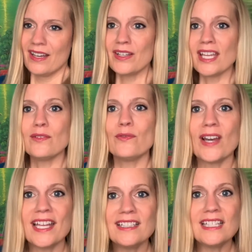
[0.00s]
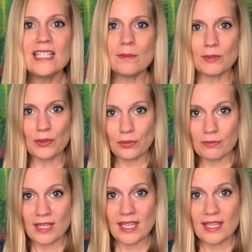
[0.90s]
Okay, and finally, number
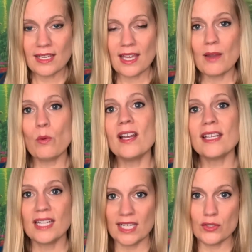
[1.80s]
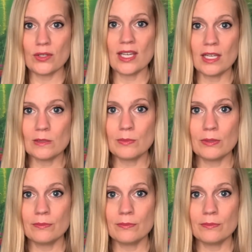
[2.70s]
3, what can I do to help?